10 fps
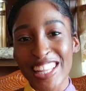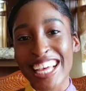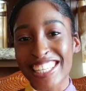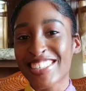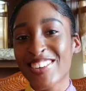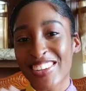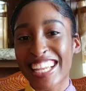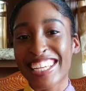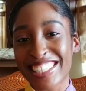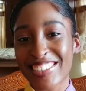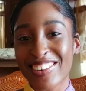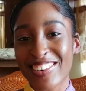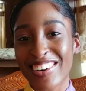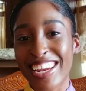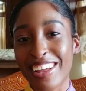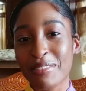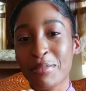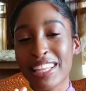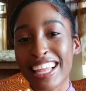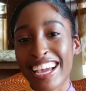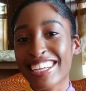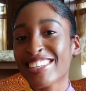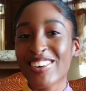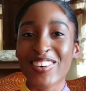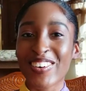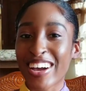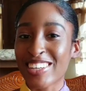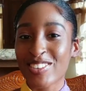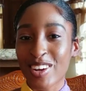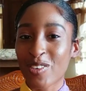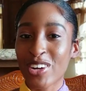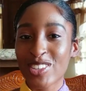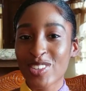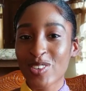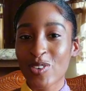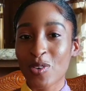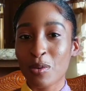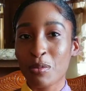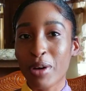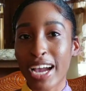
let's go, let's go. And I'll be like, no, I do not want to go.